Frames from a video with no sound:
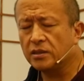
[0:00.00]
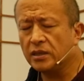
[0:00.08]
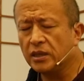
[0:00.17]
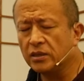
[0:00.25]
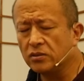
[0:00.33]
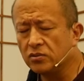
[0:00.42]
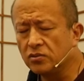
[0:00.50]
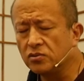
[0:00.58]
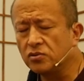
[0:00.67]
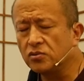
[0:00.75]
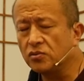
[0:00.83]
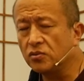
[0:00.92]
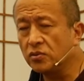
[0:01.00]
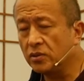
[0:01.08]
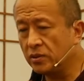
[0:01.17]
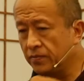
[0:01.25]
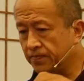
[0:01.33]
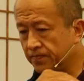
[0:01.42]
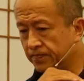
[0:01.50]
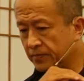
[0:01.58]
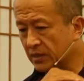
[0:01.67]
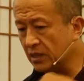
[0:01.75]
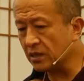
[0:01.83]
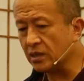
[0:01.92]
and used to
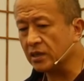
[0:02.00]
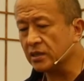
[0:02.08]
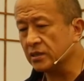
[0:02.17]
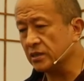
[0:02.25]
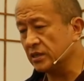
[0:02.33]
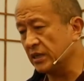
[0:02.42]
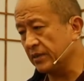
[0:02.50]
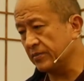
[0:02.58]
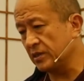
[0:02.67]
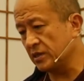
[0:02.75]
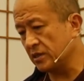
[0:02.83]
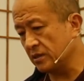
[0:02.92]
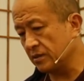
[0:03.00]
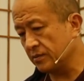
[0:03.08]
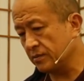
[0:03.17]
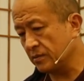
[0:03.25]
the current dimension.